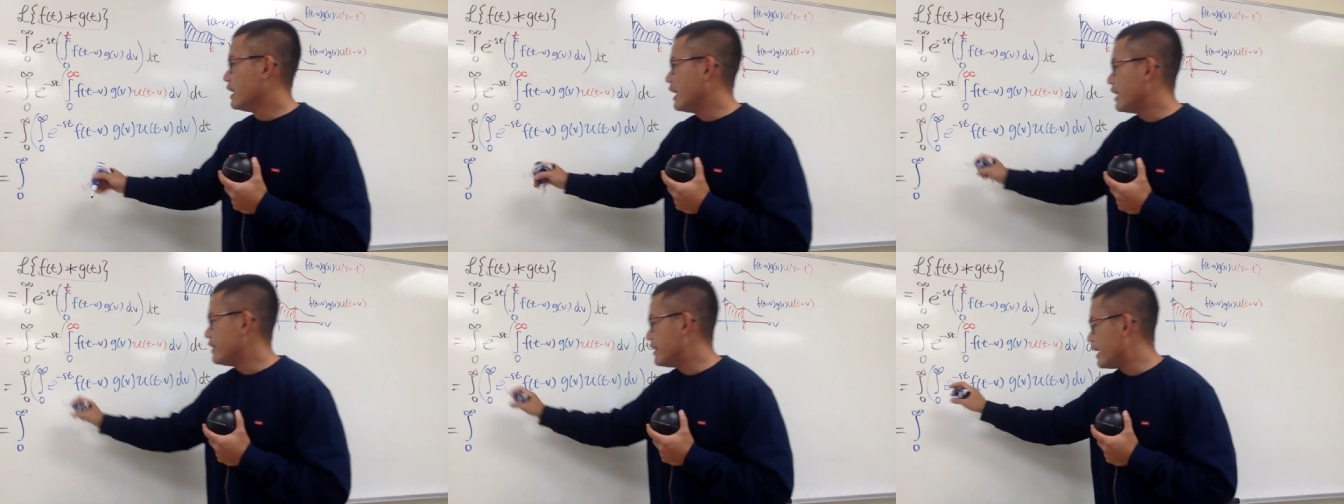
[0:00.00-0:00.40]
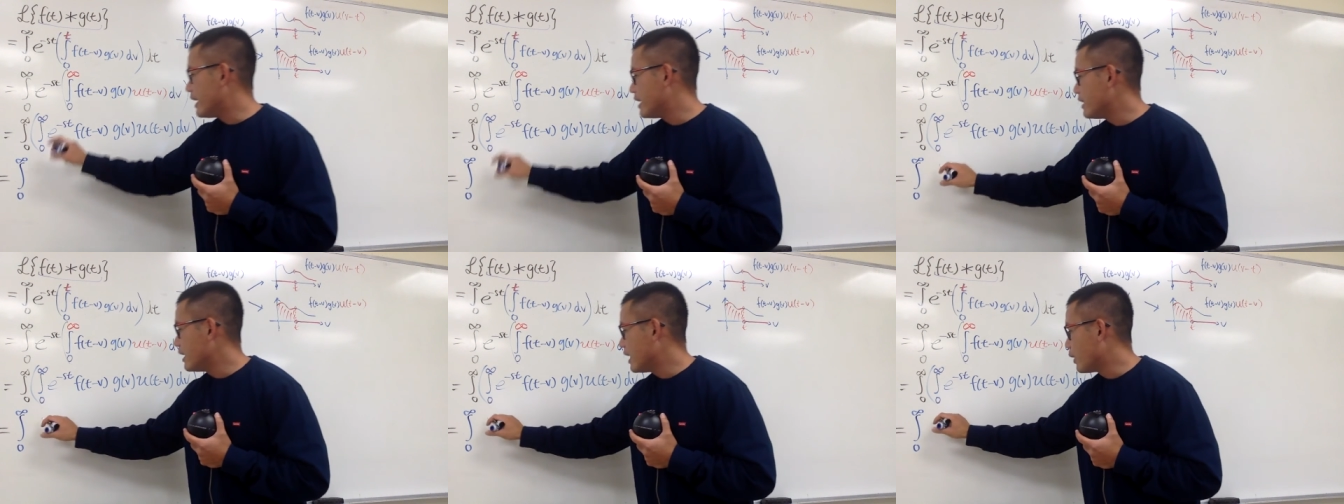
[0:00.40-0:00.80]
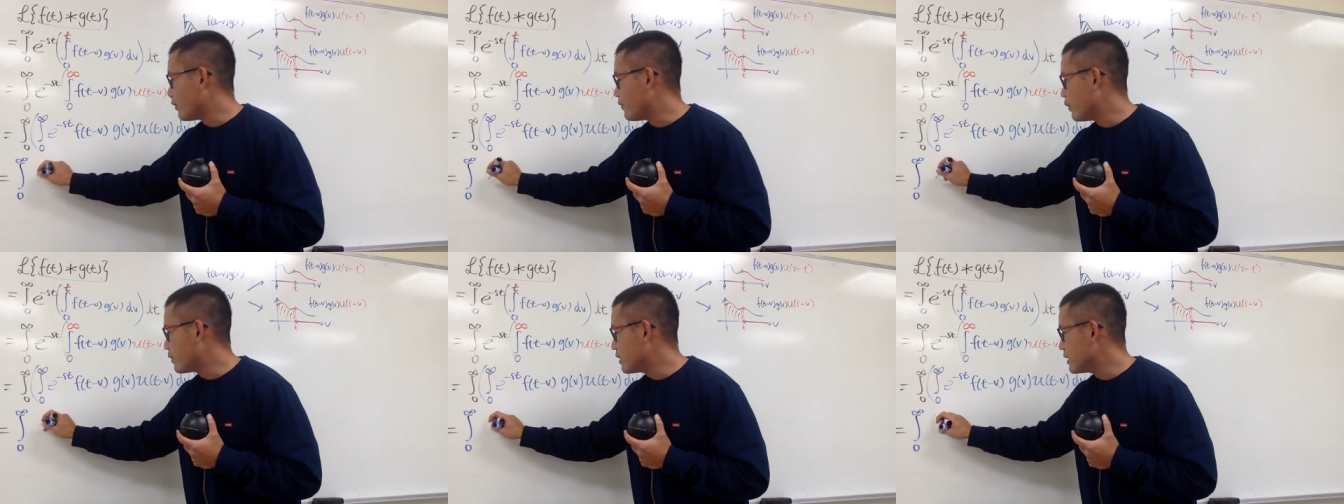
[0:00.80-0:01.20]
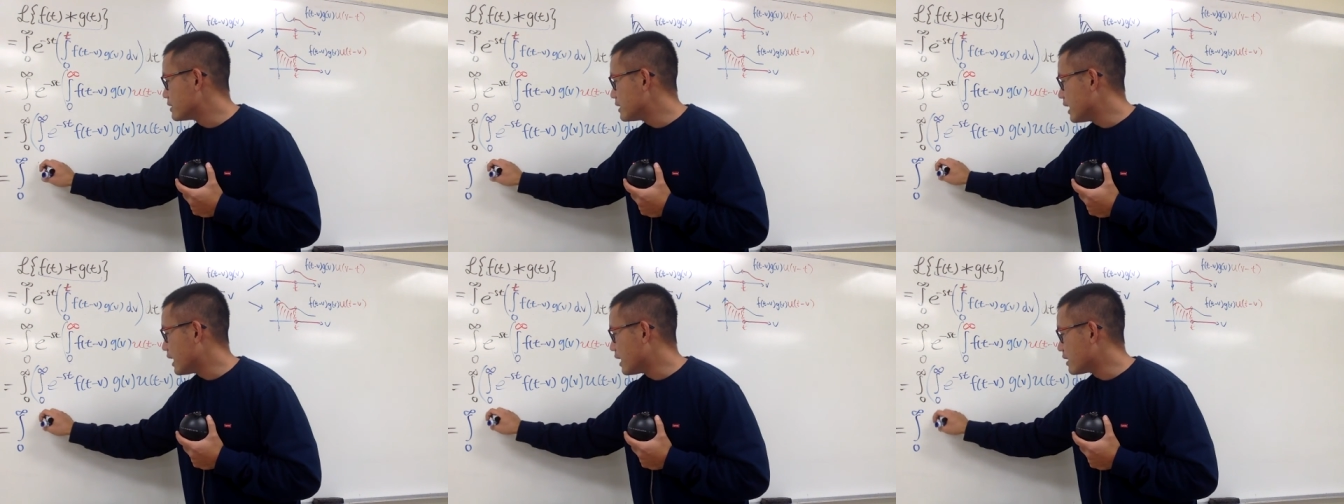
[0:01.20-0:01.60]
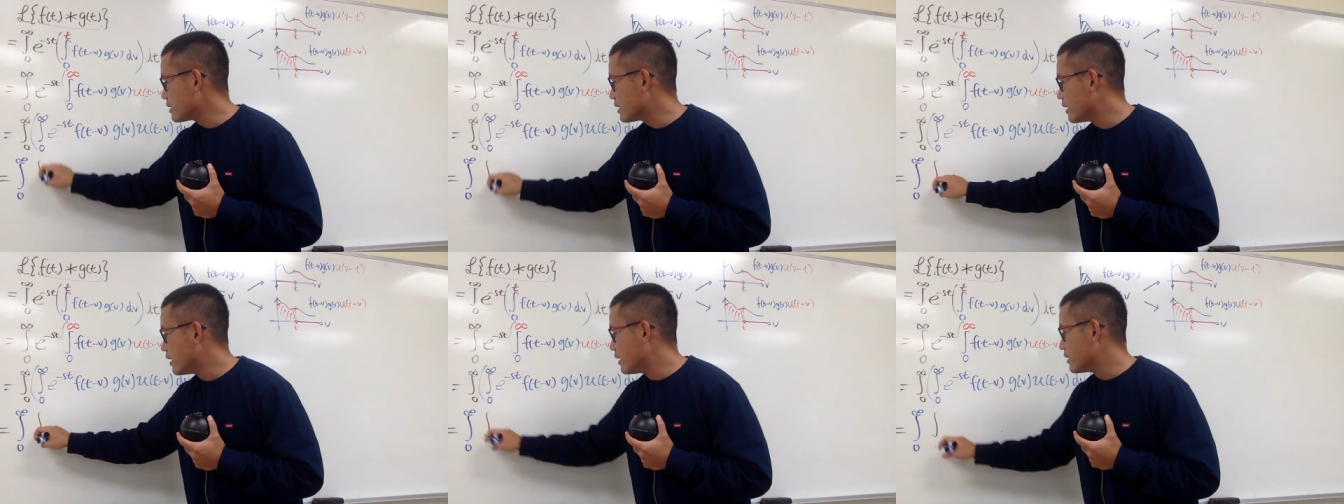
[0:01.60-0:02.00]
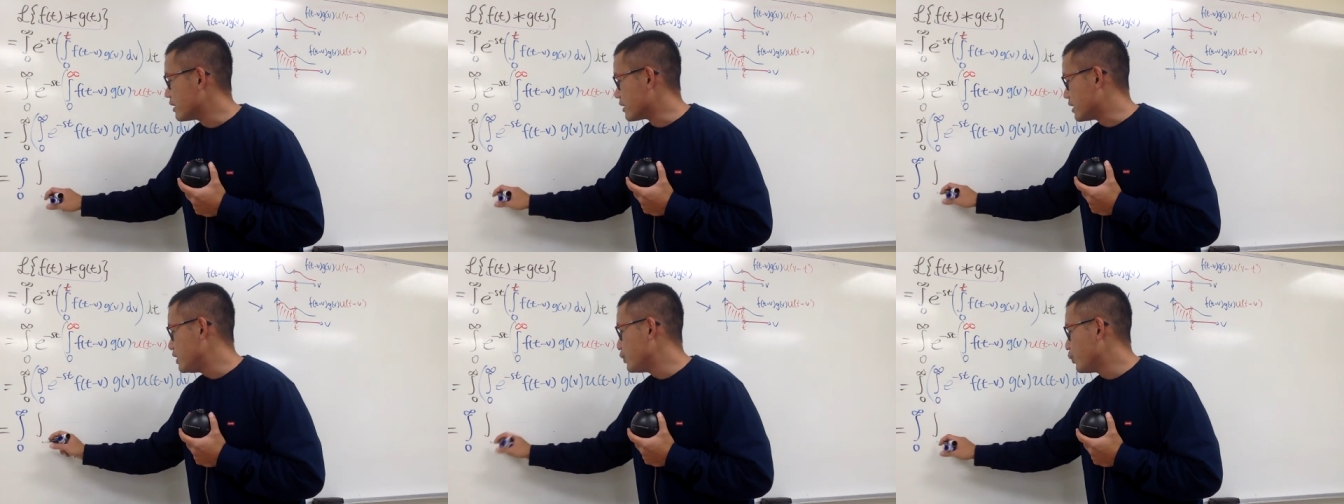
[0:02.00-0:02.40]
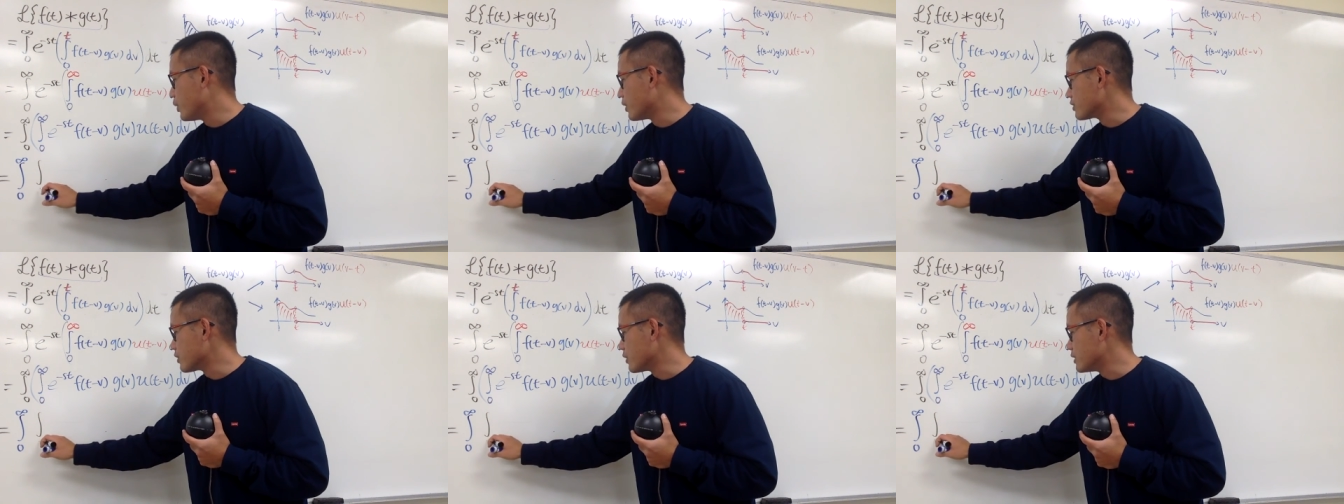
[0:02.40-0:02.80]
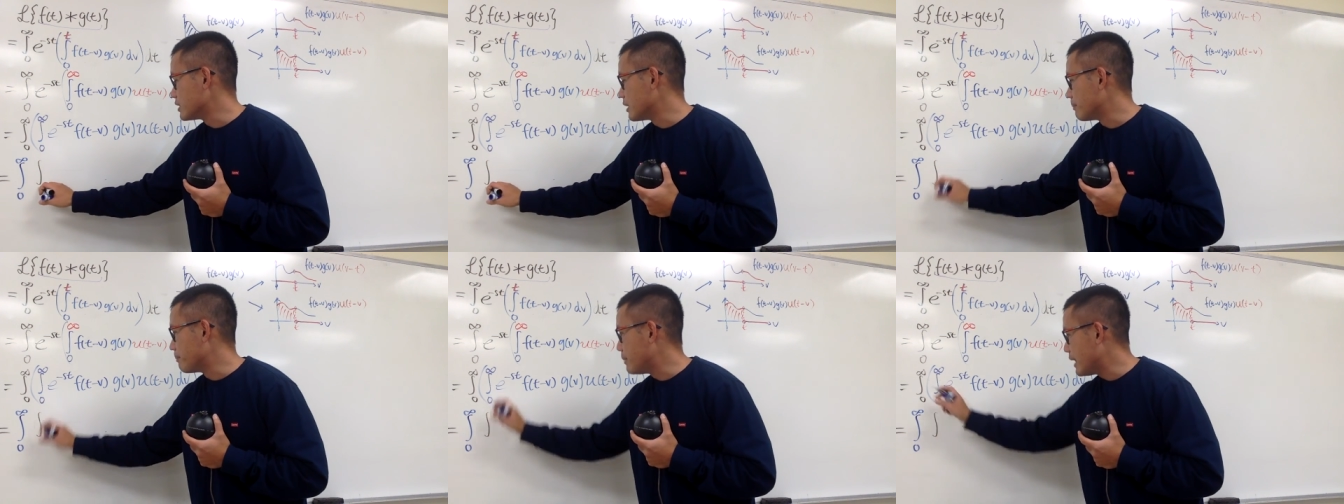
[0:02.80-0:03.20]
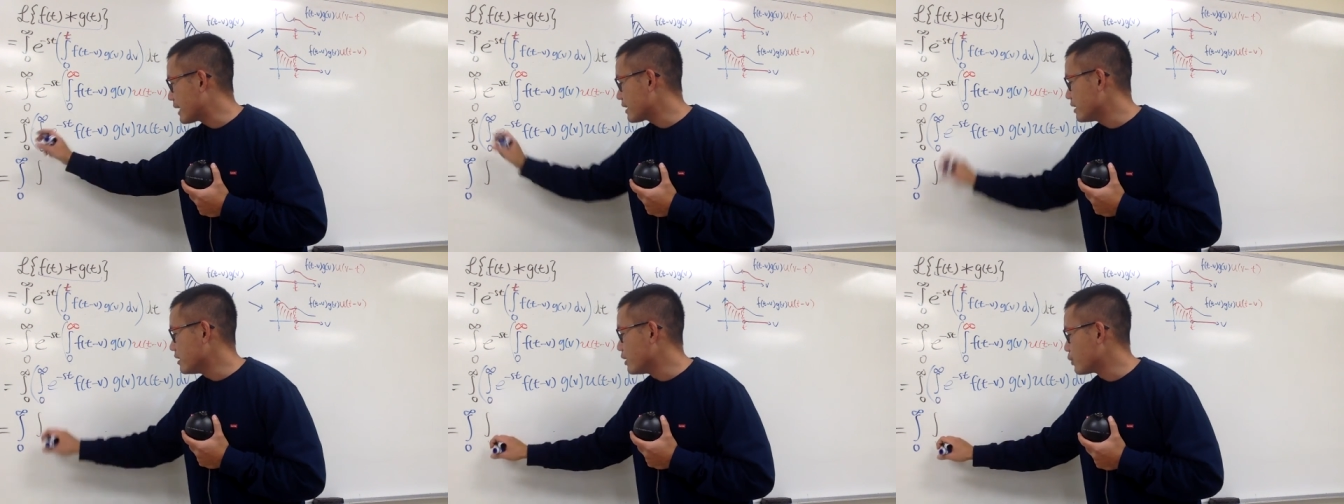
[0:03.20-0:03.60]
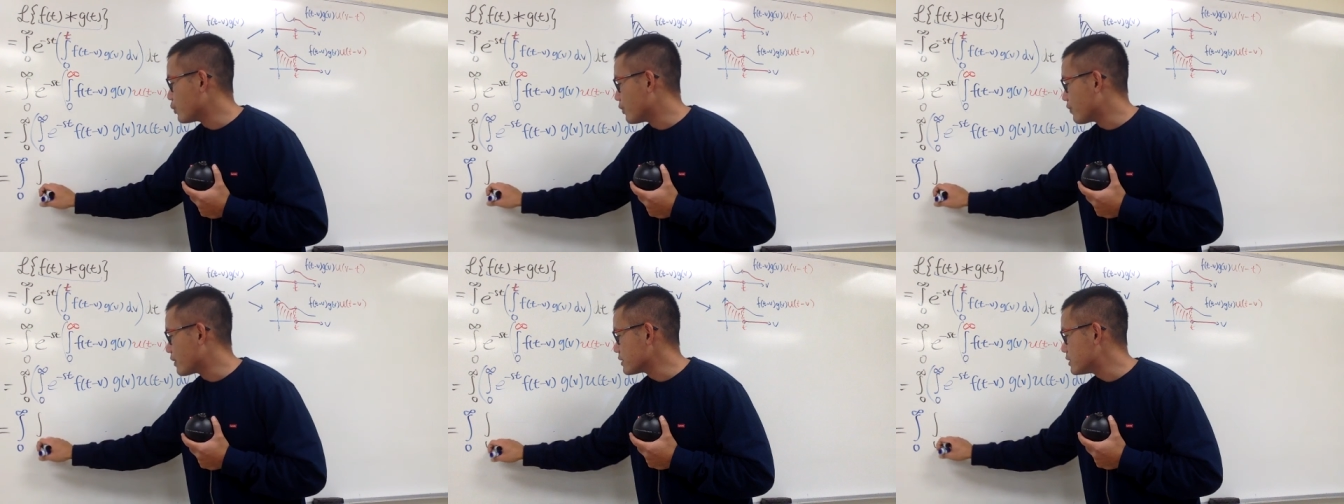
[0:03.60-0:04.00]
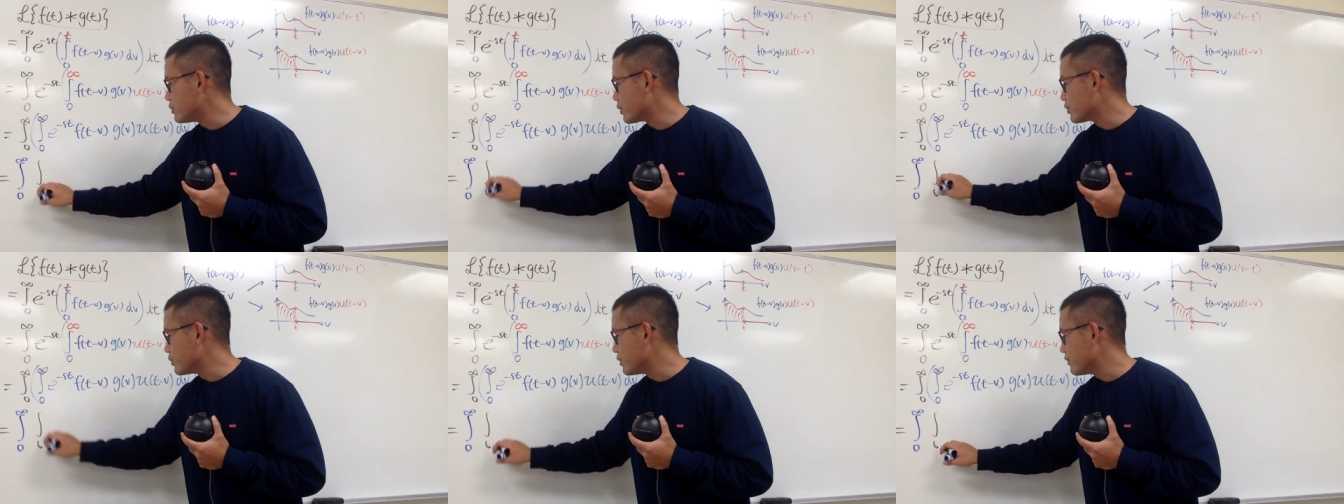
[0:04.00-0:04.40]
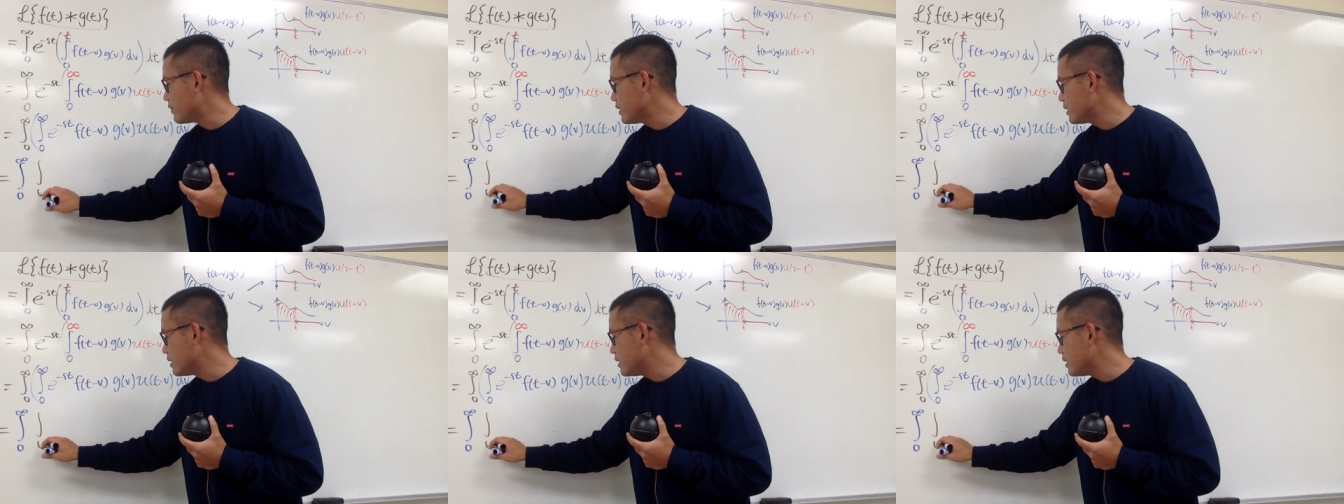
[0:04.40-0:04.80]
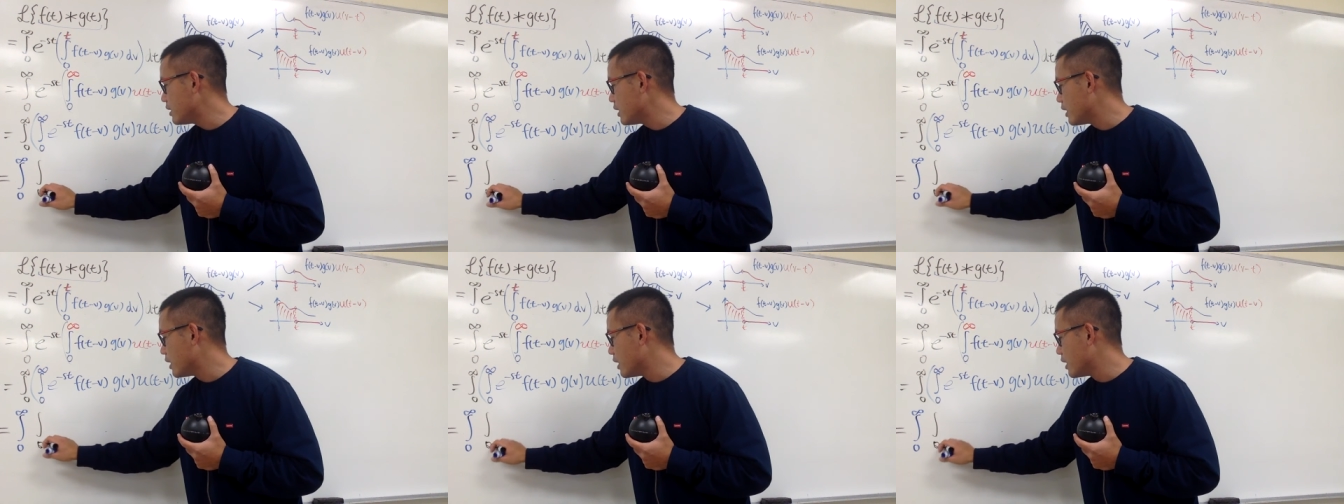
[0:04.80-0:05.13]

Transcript: And then I'll focus on the t word, so it's the black integral from 0 to infinity.